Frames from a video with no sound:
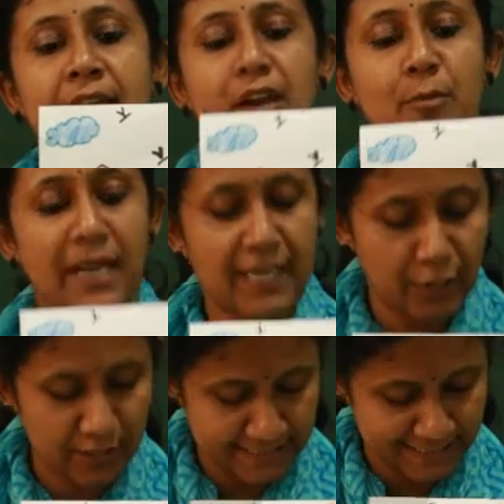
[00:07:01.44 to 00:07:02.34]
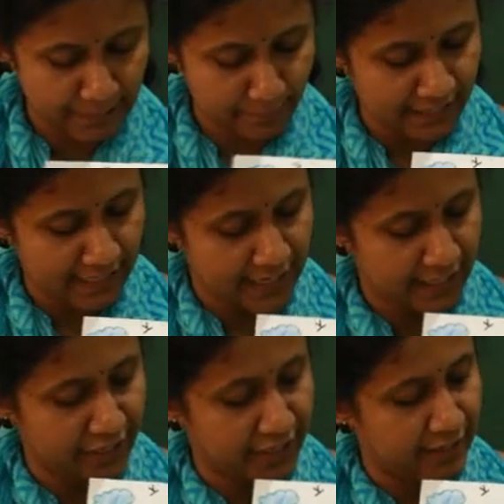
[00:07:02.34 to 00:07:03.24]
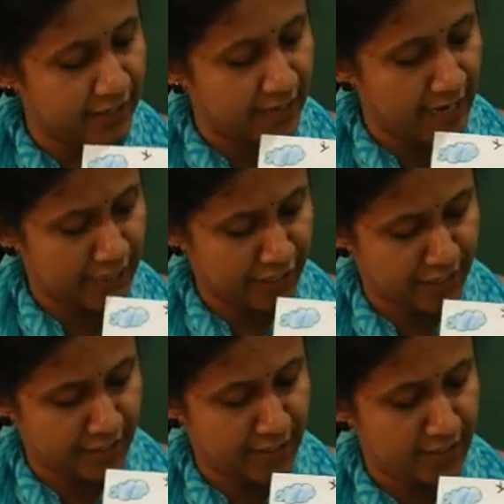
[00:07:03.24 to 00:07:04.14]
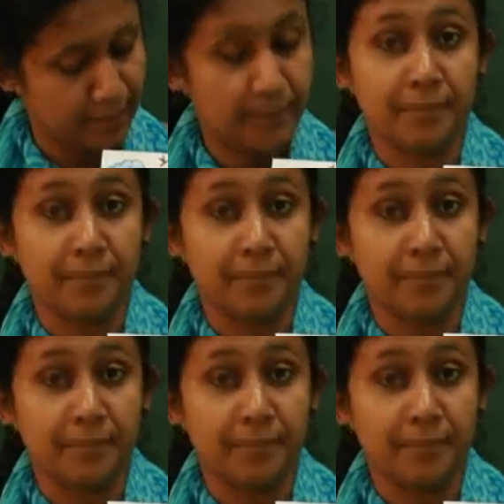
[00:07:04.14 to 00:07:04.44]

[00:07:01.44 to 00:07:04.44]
Can you make out sleeping line here and here?